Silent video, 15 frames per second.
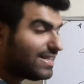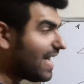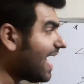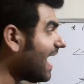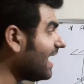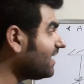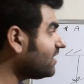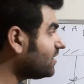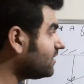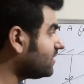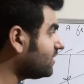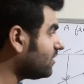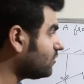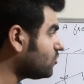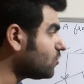that
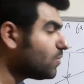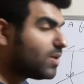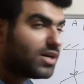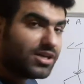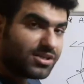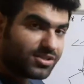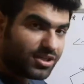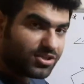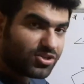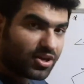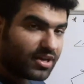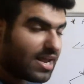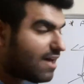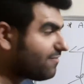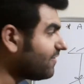towards the
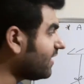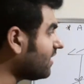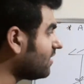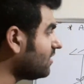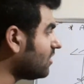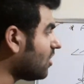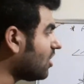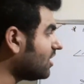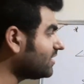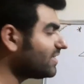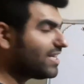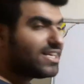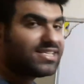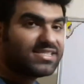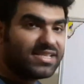geographical north
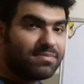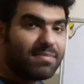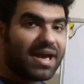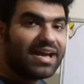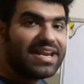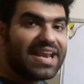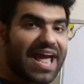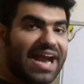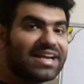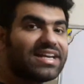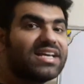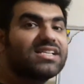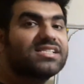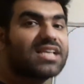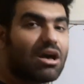is the
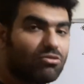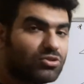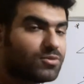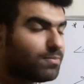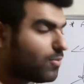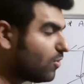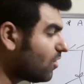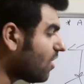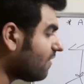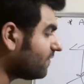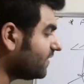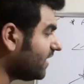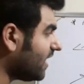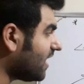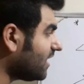magnetic south pole
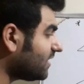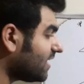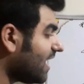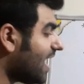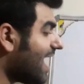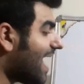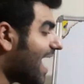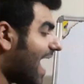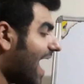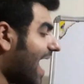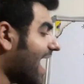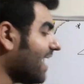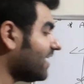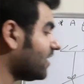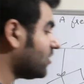of the earth,
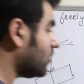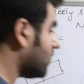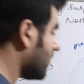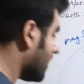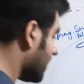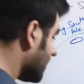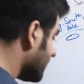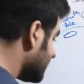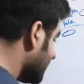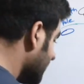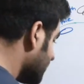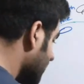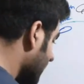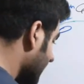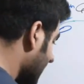and towards the
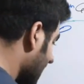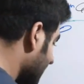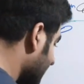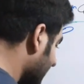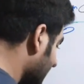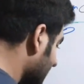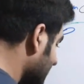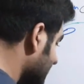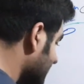geographical